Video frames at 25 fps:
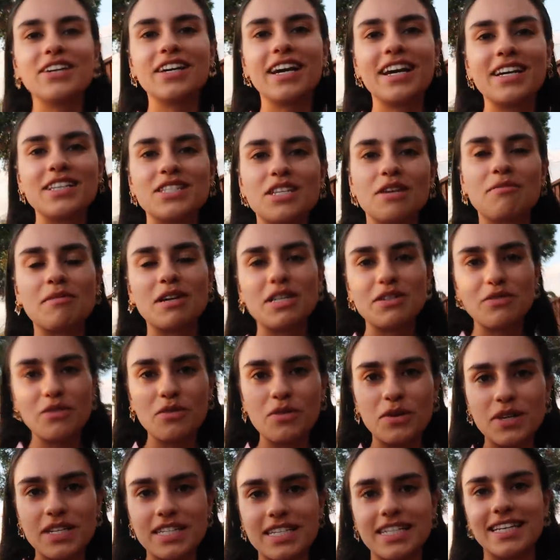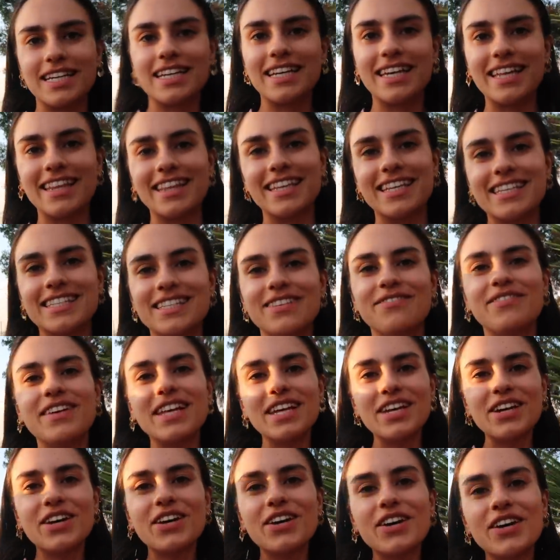you guys so much for watching this
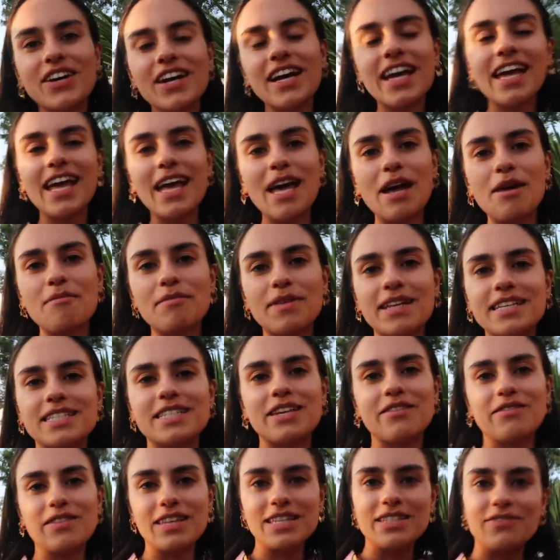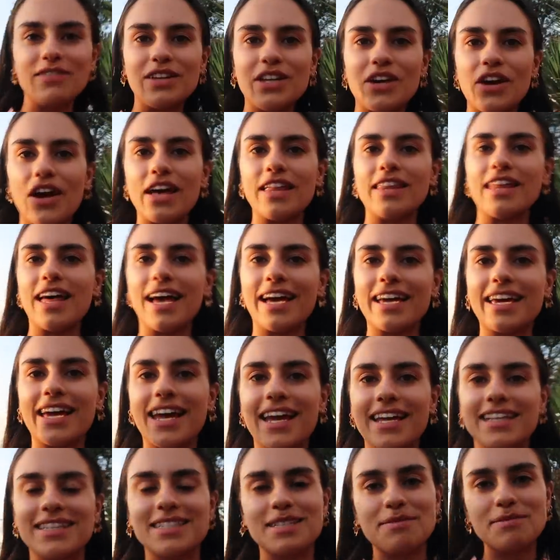video. Please give this video a like
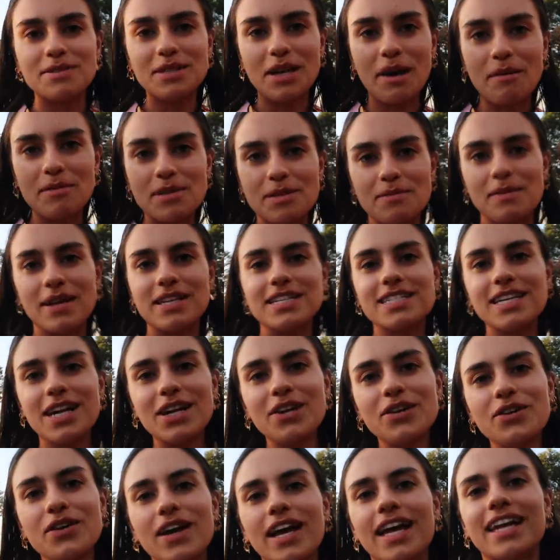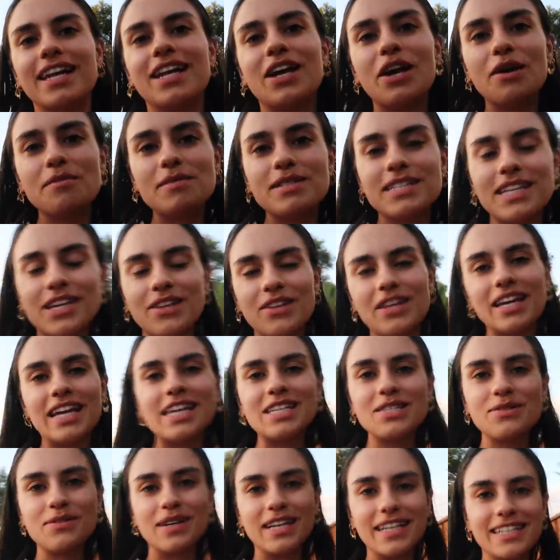and subscribe to my channel, and I hope to see you in the
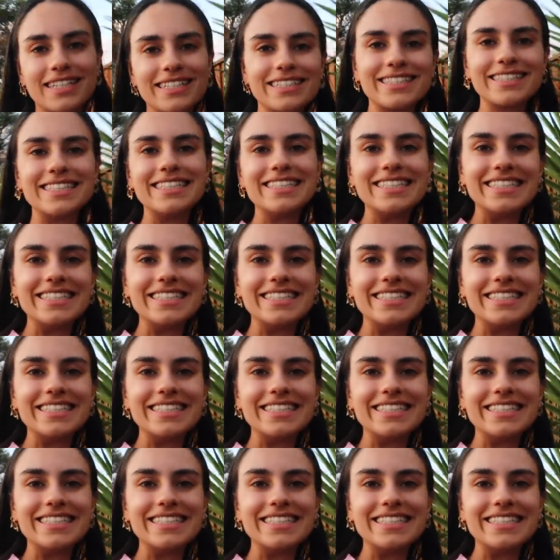next one.